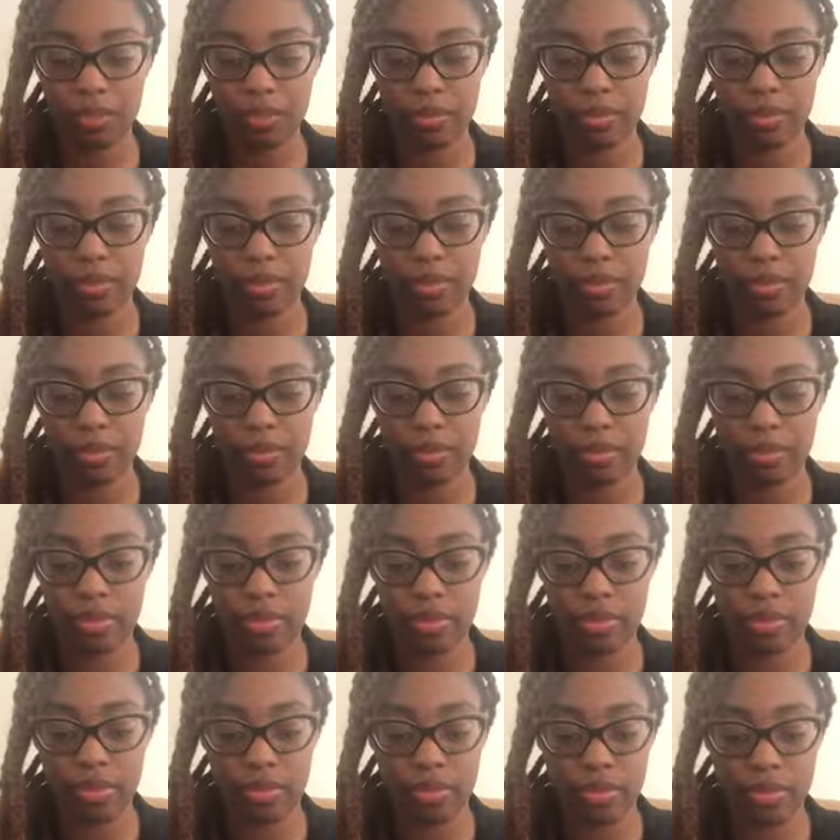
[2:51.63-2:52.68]

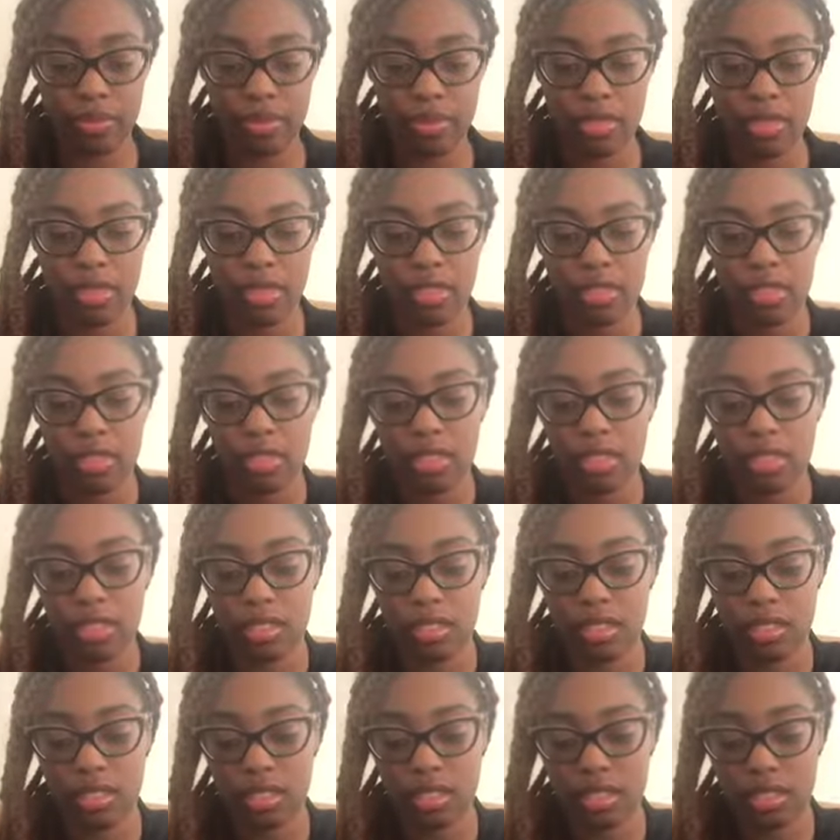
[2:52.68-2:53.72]

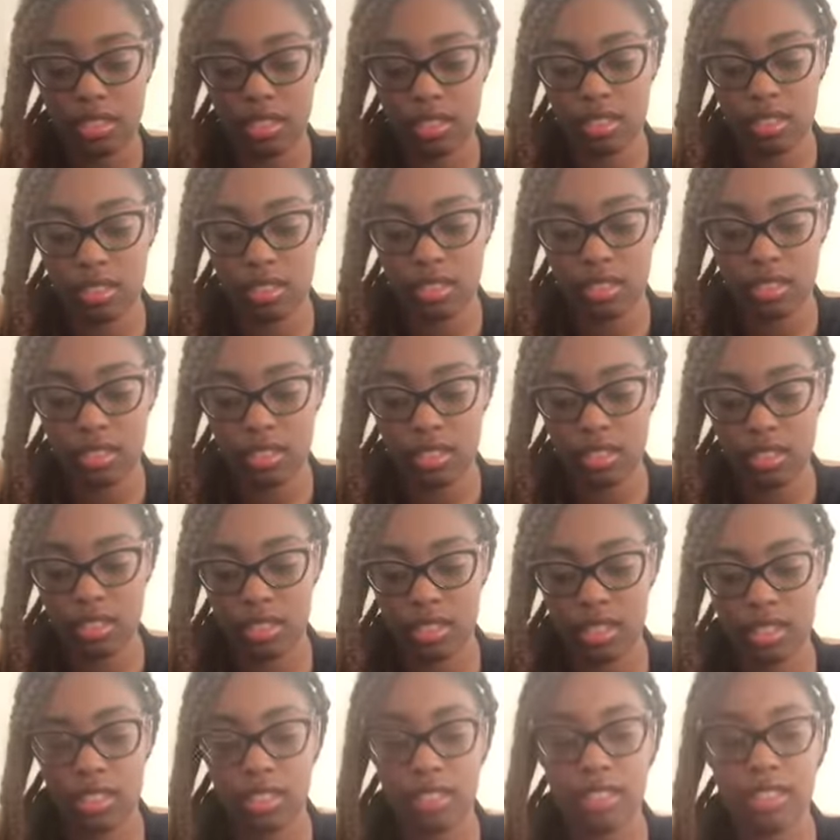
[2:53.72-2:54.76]

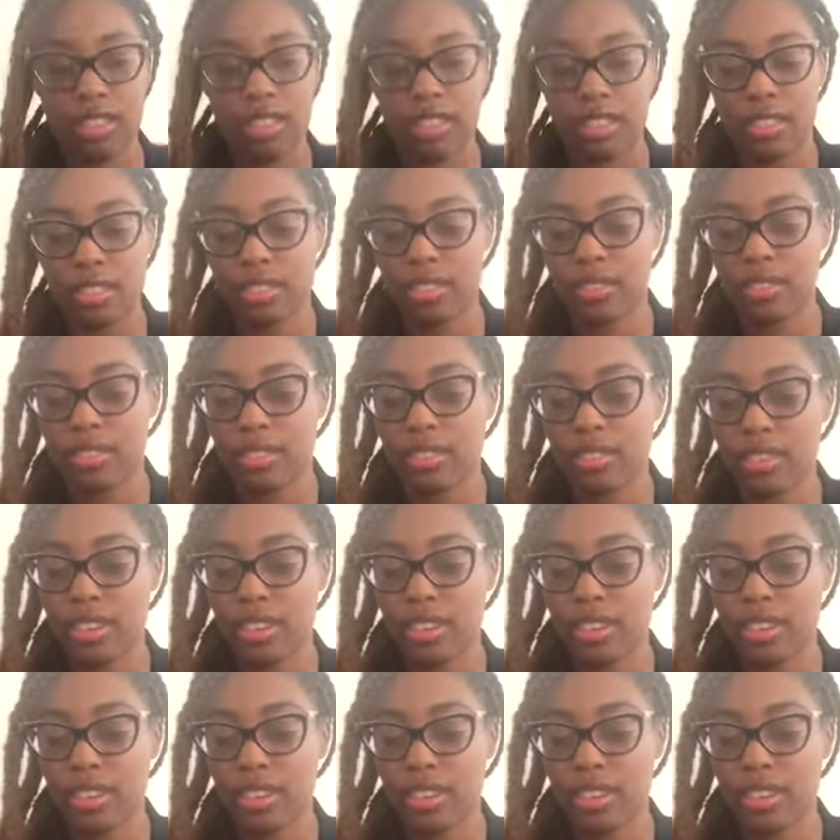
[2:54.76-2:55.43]
(no one is talking)